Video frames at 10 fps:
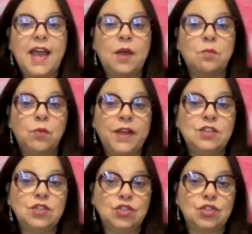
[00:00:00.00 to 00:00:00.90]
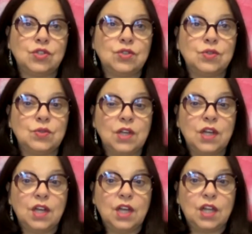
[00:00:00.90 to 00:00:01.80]
And when you do
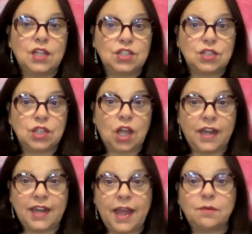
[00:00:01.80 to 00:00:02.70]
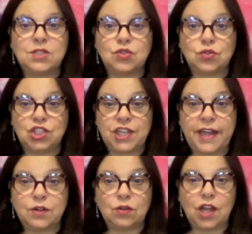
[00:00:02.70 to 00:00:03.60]
light language or
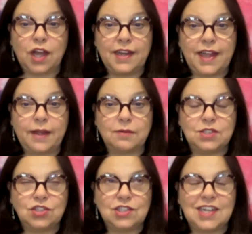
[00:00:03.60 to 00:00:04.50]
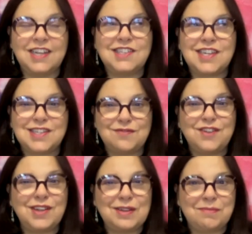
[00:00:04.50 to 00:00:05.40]
channel light language, it does
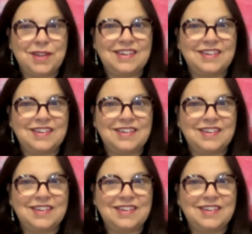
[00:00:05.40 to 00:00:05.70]
feel a bit